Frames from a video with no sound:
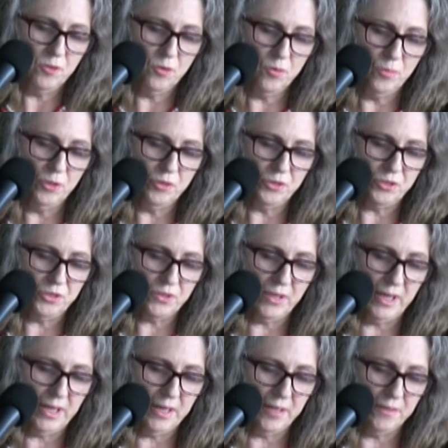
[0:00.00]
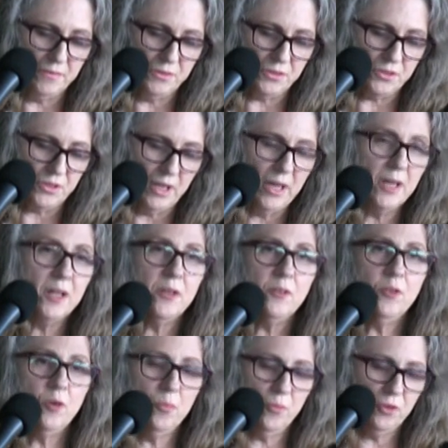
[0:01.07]
No more slaves,
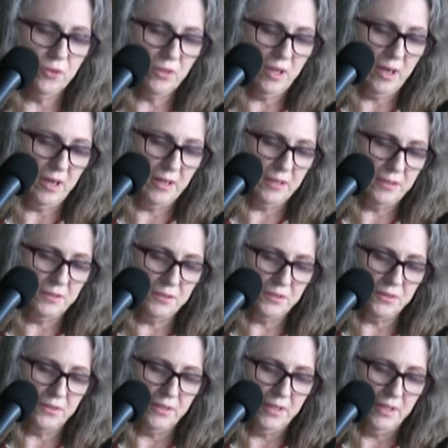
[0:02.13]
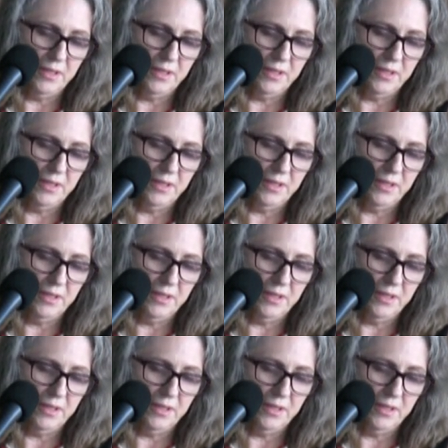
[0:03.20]
no more lies.